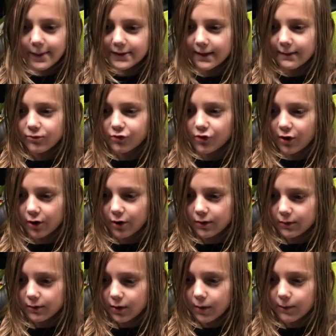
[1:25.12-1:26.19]
tape stronger.
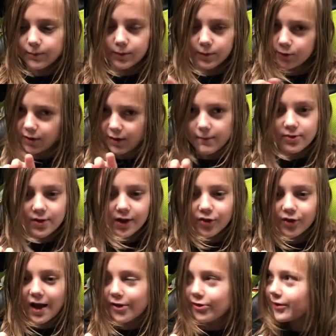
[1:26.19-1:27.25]
Oh, same thing as
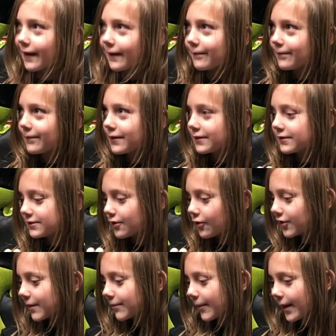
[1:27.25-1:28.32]
last time. No
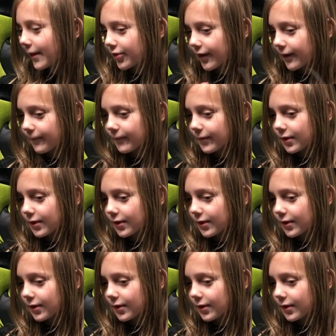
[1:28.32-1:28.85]
tape on that side.